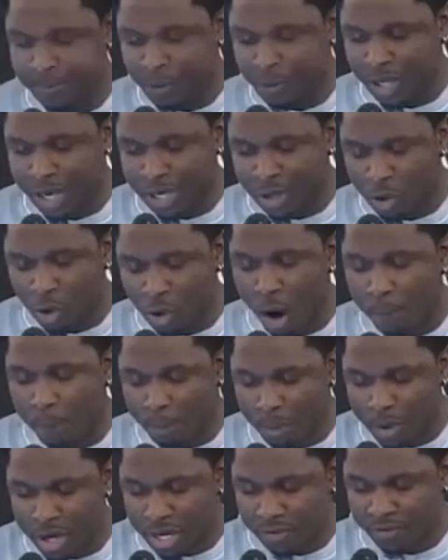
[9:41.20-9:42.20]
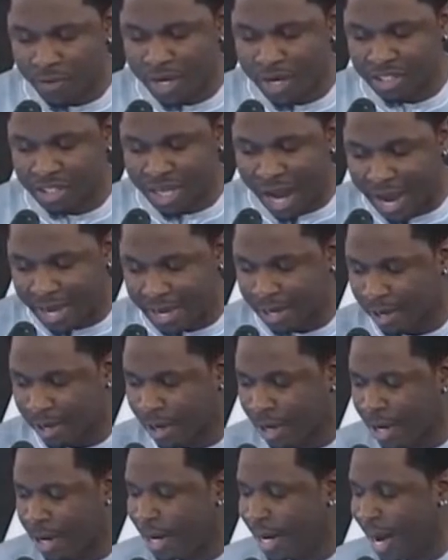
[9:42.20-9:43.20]
Saying you can't breathe and dying,
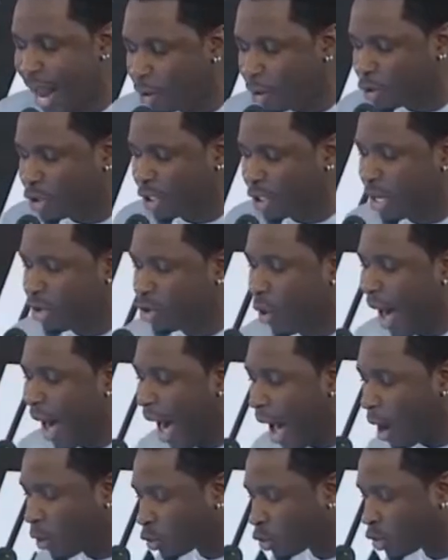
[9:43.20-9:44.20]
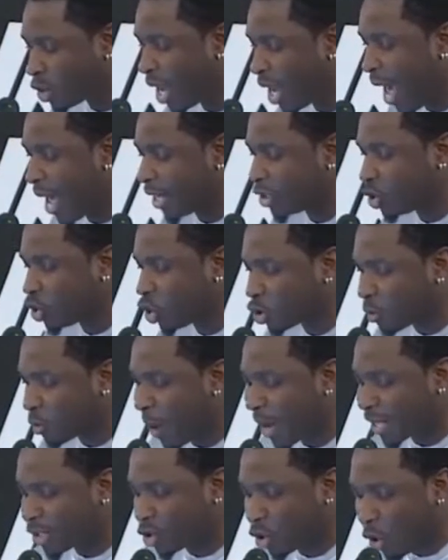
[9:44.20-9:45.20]
lounging in your house and shot
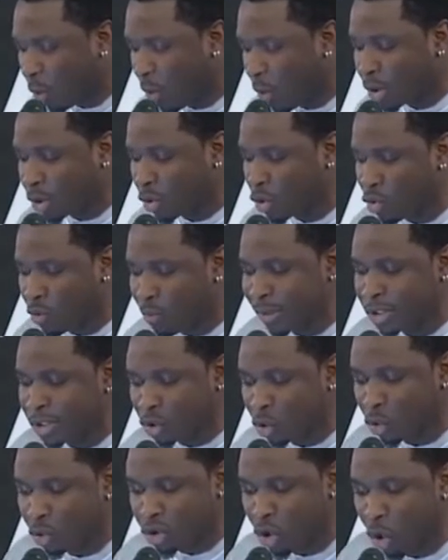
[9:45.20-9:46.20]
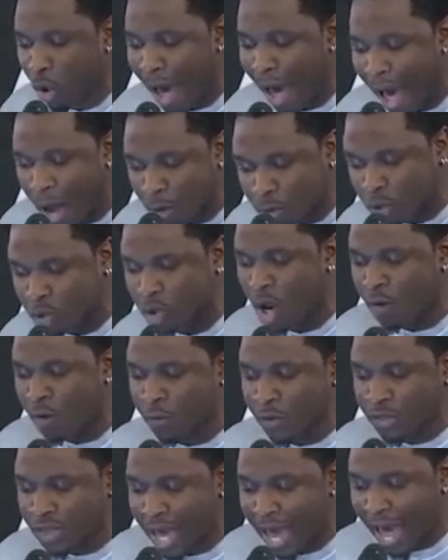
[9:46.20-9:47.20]
by someone who mistook your house
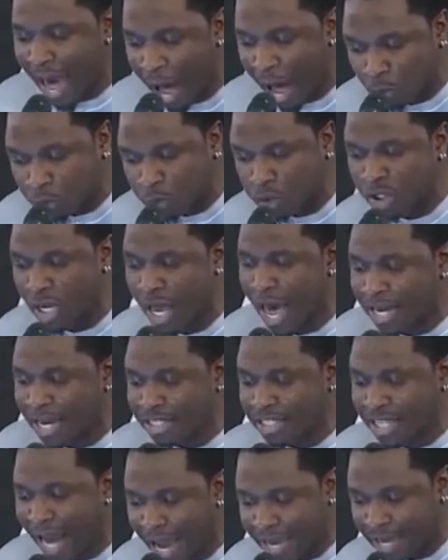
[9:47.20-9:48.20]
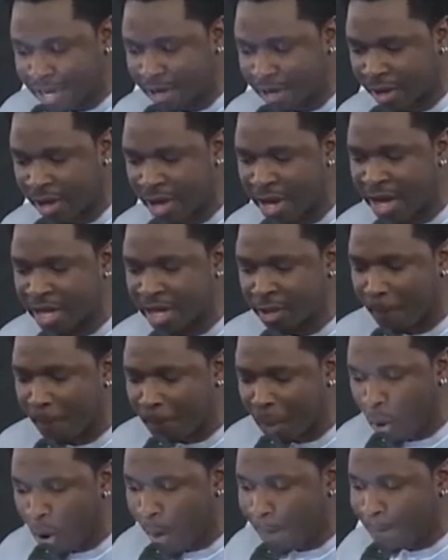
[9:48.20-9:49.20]
for their house and dying. It's a
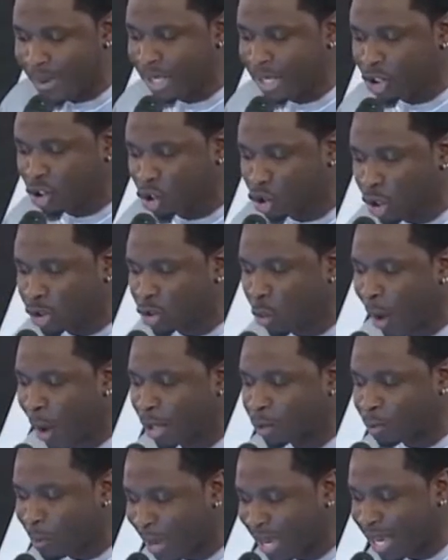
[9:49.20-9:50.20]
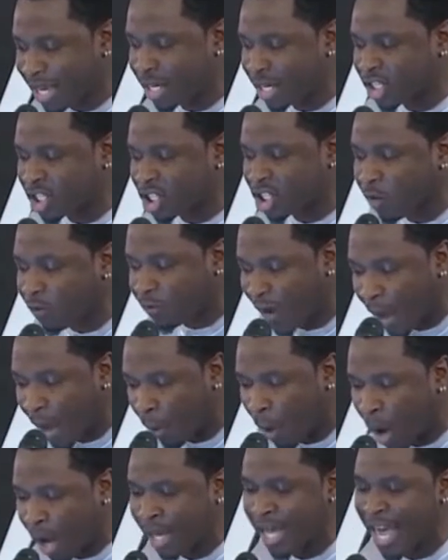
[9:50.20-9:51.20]
boy being shot whilst picking a
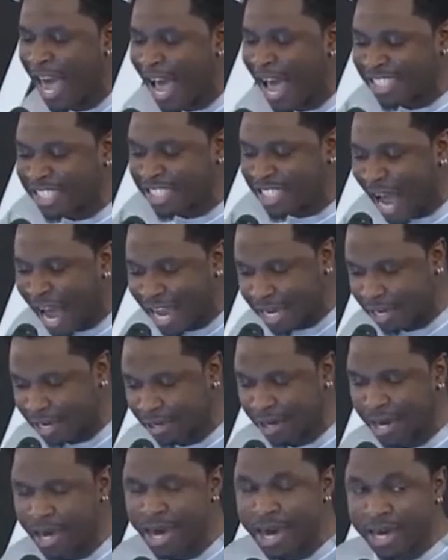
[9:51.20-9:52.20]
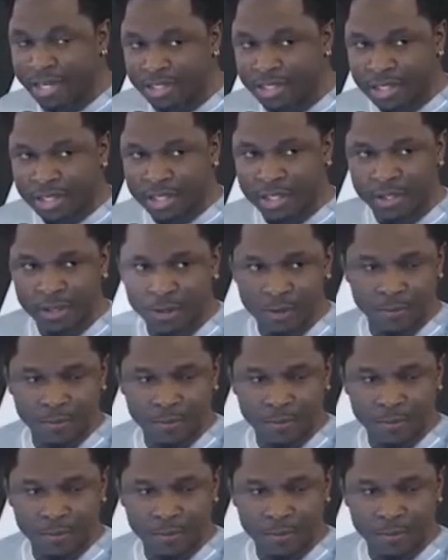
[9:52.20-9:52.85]
sunflower and dying. It's...